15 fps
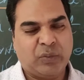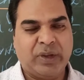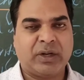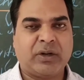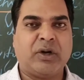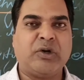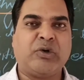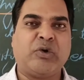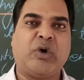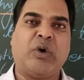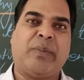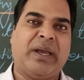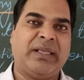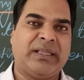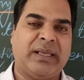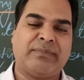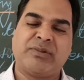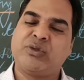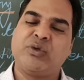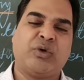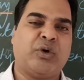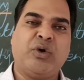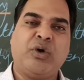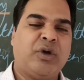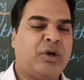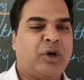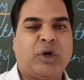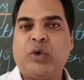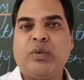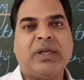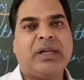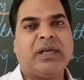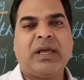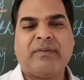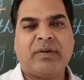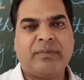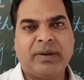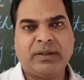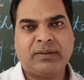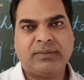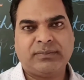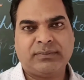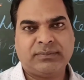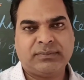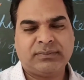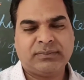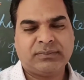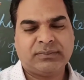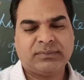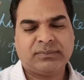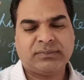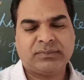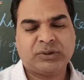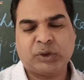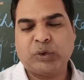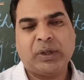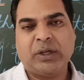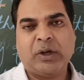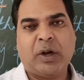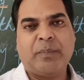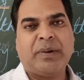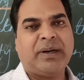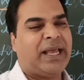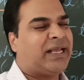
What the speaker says: were controlled by them. So dual government. So dual government